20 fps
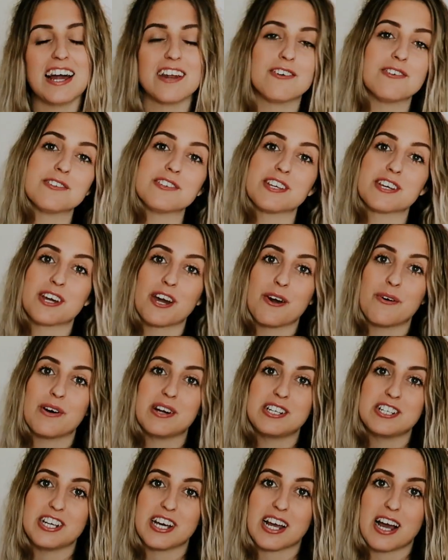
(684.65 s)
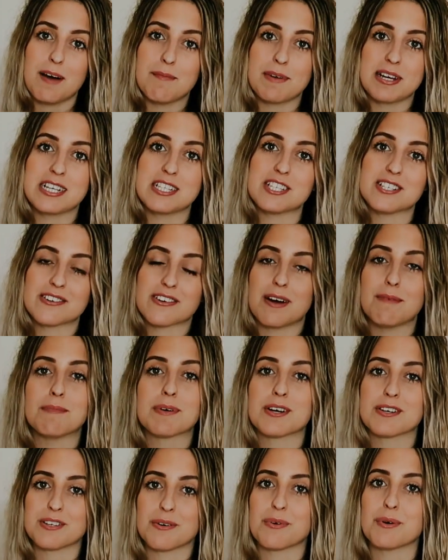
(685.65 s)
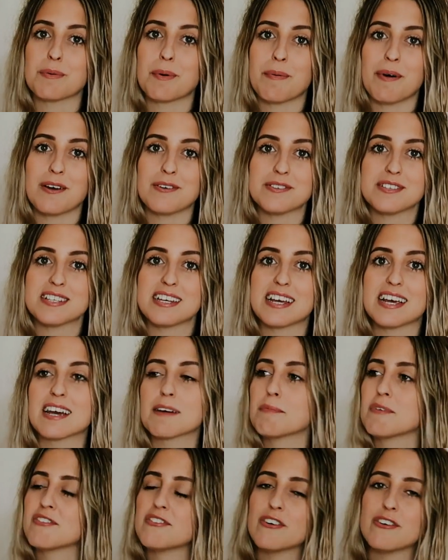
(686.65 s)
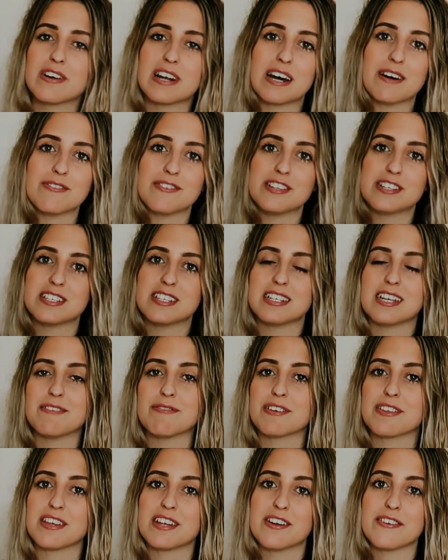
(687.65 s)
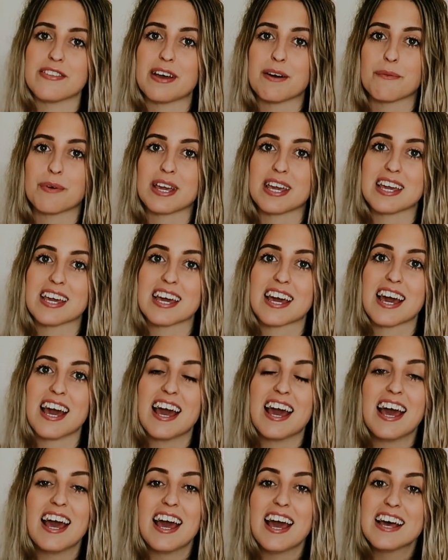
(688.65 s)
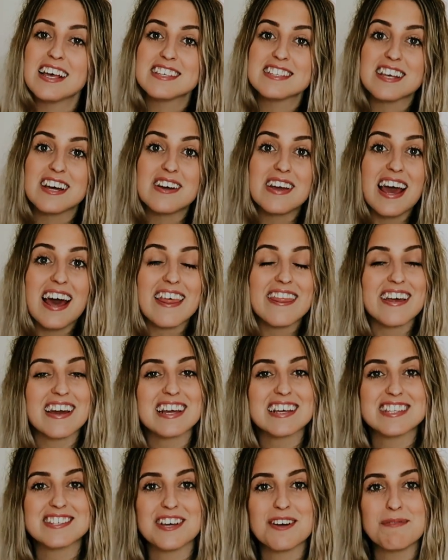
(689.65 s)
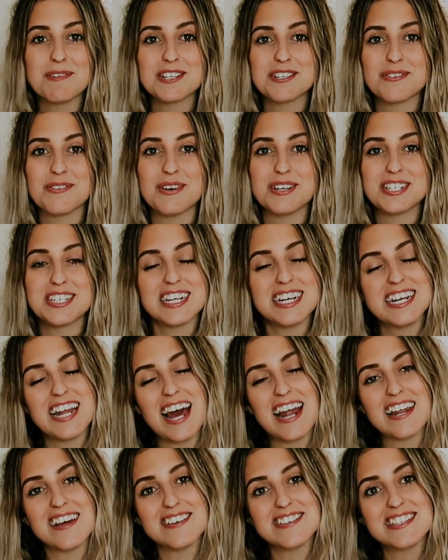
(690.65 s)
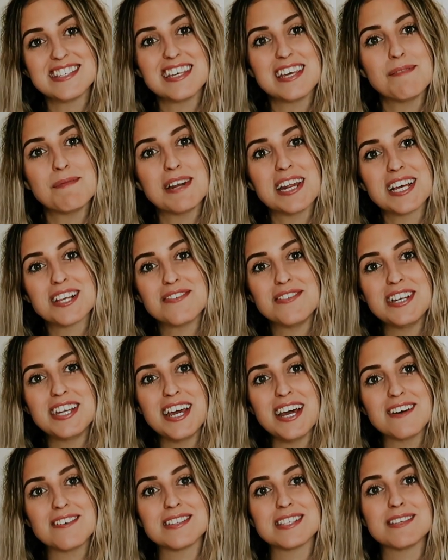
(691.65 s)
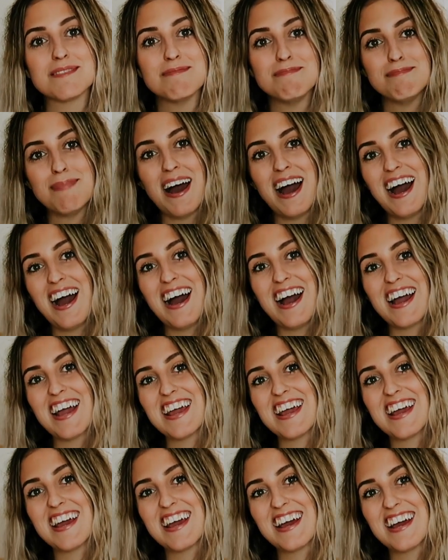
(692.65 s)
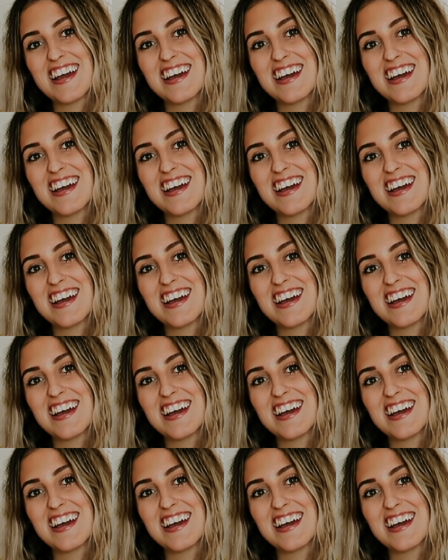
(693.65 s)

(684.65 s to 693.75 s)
and also go and check out my Instagram because I will be posting before and afters and everything on that week. So yeah, thanks so much for watching and I'll see you in my next videos. Bye!